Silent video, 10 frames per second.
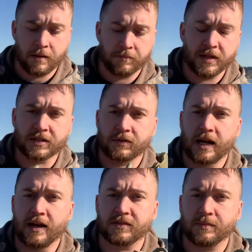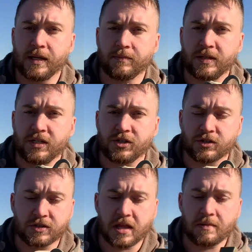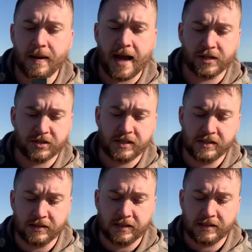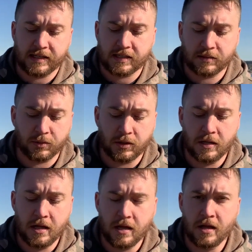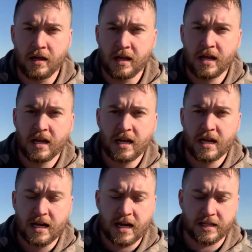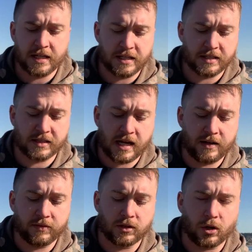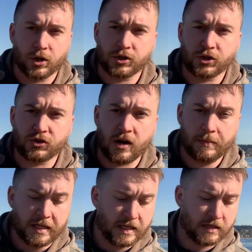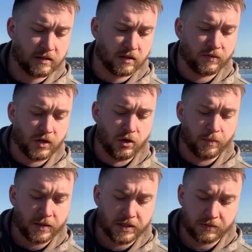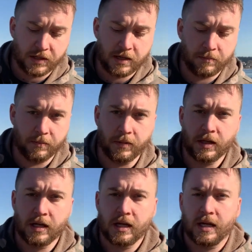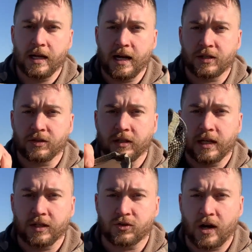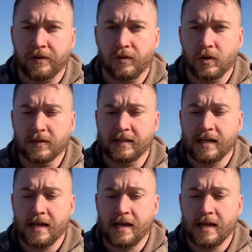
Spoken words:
This one I have some EMT shears on the back, just easily accessible. And then this is kind of a larger trauma kit. So if you open this one up, it actually like trifolds.